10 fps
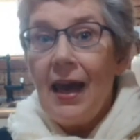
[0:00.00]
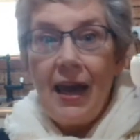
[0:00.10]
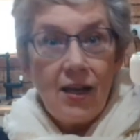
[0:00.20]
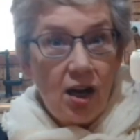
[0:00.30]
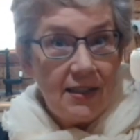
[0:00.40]

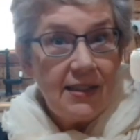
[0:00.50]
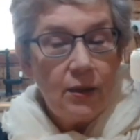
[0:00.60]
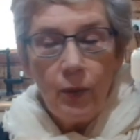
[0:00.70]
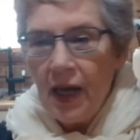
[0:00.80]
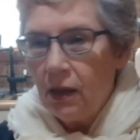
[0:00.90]
And I
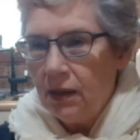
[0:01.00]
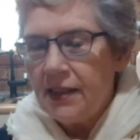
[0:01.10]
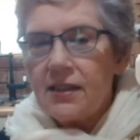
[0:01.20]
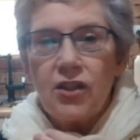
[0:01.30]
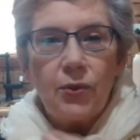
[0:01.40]
said, well,
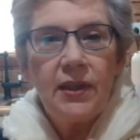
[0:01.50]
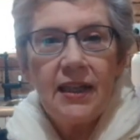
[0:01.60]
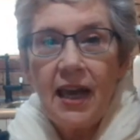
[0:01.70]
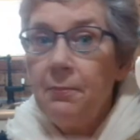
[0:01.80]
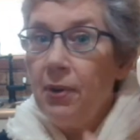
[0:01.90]
let's do it
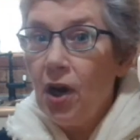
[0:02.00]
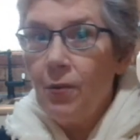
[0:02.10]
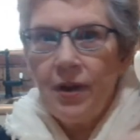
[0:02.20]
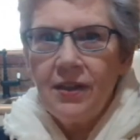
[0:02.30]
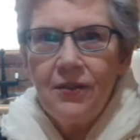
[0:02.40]
again, but I
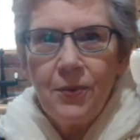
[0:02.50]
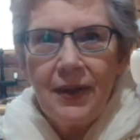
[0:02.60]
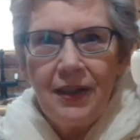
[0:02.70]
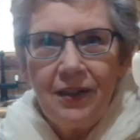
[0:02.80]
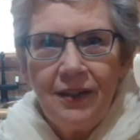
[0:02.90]
won't give you
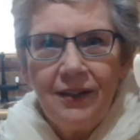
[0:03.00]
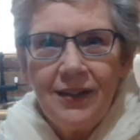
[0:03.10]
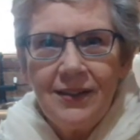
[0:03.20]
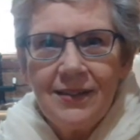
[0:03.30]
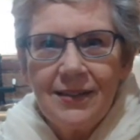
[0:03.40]
any
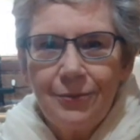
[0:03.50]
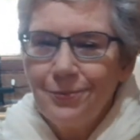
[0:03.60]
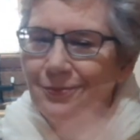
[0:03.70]
notice.